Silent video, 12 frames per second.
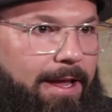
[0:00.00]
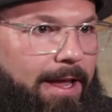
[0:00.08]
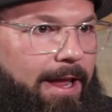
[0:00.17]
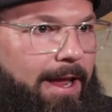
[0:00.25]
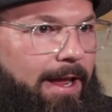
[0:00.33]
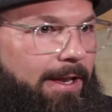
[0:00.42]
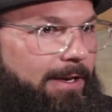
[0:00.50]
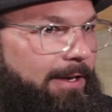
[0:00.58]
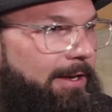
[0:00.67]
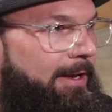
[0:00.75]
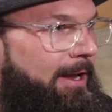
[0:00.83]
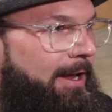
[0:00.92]

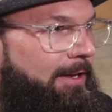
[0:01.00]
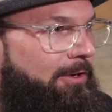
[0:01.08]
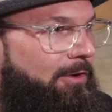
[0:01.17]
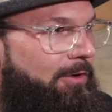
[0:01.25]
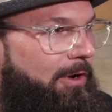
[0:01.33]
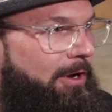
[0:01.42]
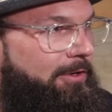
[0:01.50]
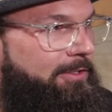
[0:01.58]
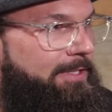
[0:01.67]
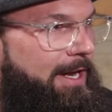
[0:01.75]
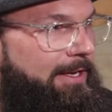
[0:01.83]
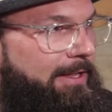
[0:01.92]
and and you're
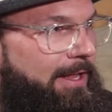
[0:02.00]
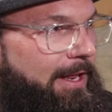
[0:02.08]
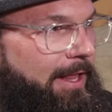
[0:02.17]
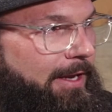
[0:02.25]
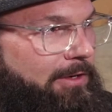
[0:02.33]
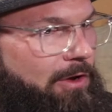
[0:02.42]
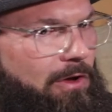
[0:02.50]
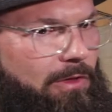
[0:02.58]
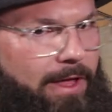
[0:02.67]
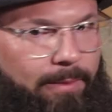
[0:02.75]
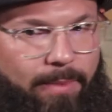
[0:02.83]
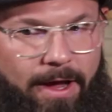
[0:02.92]
understanding that like no,
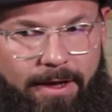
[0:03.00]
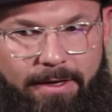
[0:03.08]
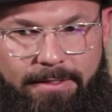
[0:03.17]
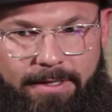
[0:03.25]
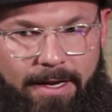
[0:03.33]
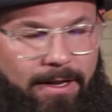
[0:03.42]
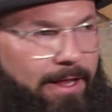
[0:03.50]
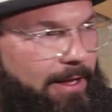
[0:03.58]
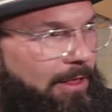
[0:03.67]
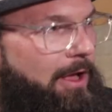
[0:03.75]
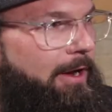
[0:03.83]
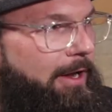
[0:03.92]
like by us kind of
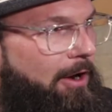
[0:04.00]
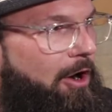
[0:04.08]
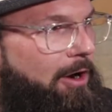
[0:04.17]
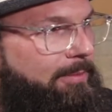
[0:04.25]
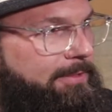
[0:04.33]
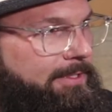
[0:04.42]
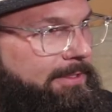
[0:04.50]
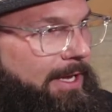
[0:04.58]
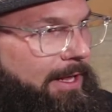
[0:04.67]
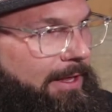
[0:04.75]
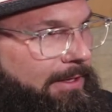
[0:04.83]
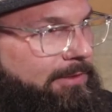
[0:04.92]
like locking arms and
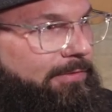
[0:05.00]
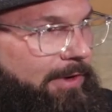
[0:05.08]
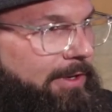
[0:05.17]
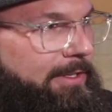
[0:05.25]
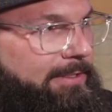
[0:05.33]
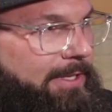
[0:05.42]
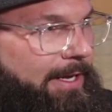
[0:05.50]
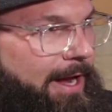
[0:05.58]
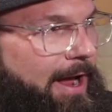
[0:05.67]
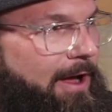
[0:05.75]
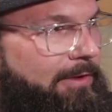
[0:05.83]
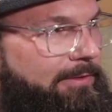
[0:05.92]
saying like let's figure this thing
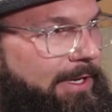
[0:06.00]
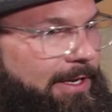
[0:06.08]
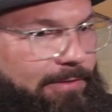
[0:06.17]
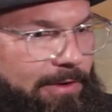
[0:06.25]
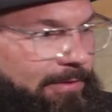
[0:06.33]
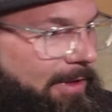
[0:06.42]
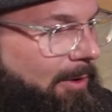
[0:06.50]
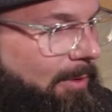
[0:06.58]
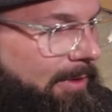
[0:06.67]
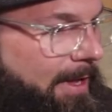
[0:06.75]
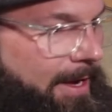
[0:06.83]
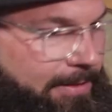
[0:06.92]
out. That even if they're
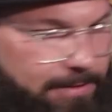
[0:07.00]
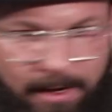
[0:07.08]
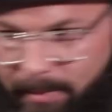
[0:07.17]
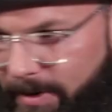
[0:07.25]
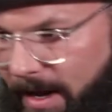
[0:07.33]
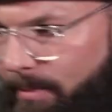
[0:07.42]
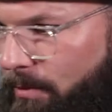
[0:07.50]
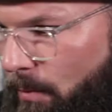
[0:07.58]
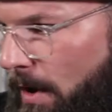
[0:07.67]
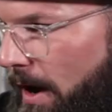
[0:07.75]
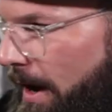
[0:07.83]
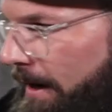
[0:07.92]
with X company, I'm with
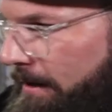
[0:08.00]
Y,